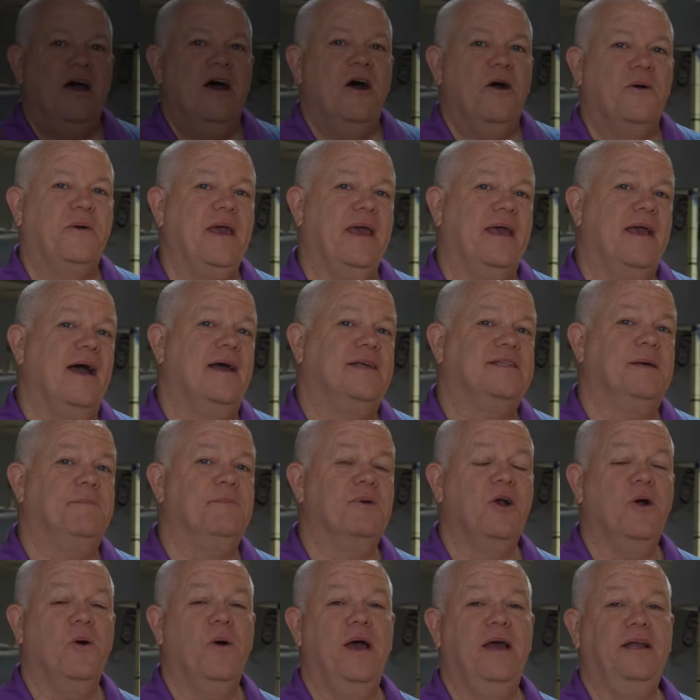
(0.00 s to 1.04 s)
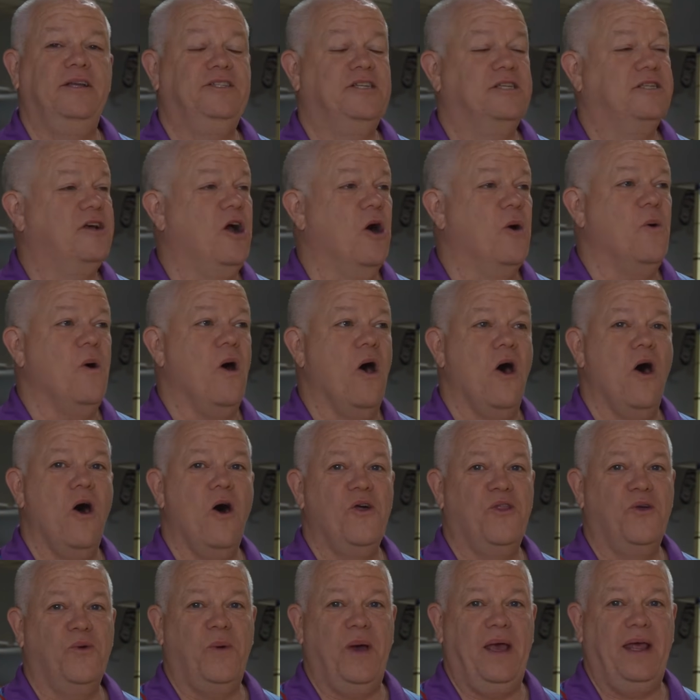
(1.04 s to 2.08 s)
Okay guys, I'm gonna go ahead and just go
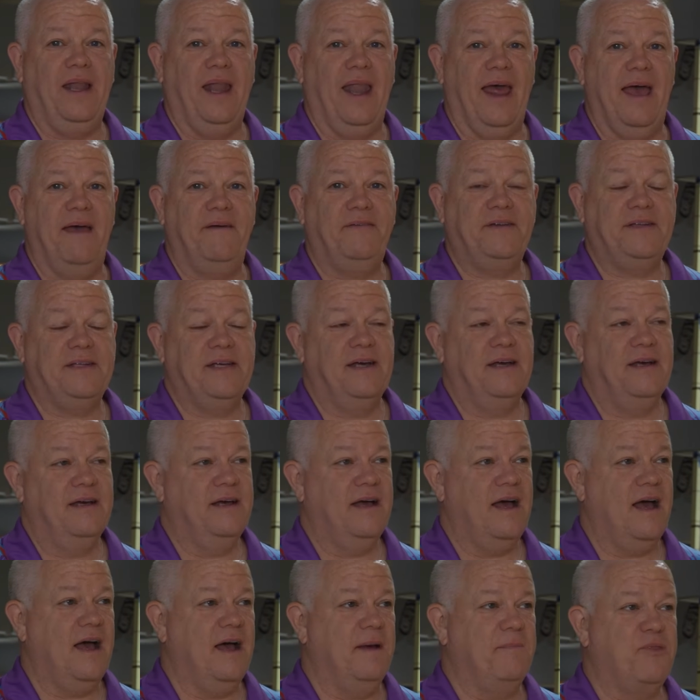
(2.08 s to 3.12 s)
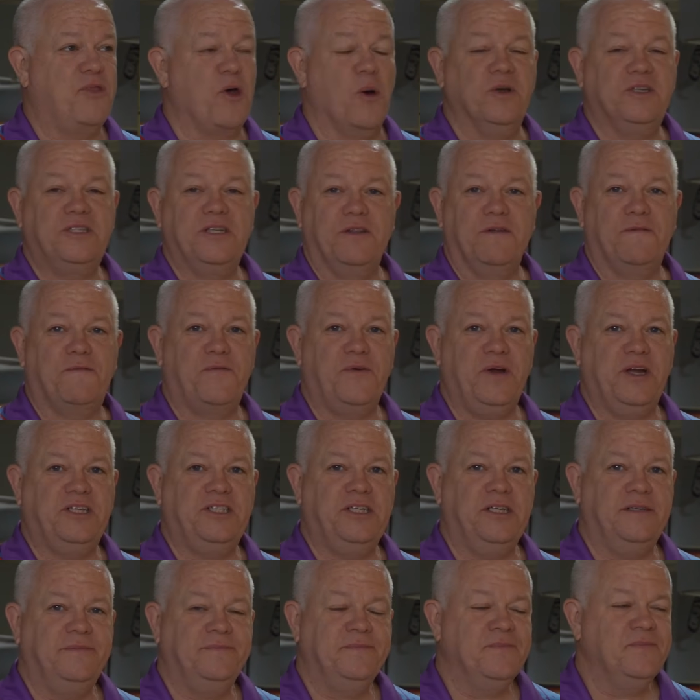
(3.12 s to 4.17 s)
all the way left. Throw it to the
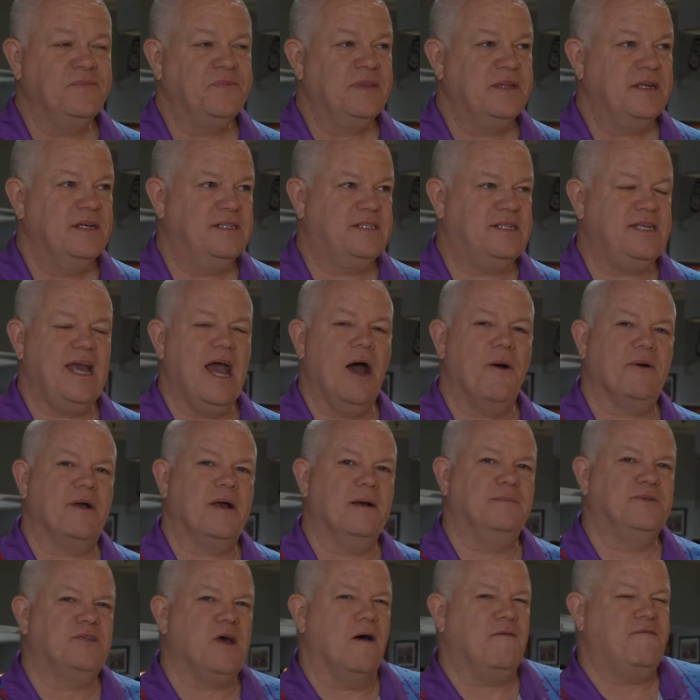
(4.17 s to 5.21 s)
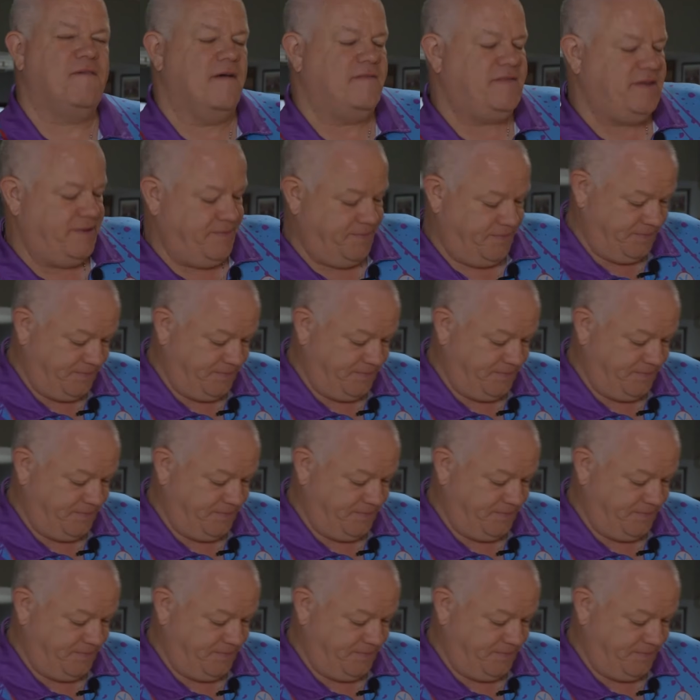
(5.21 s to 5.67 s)
friction, see how it comes off of it.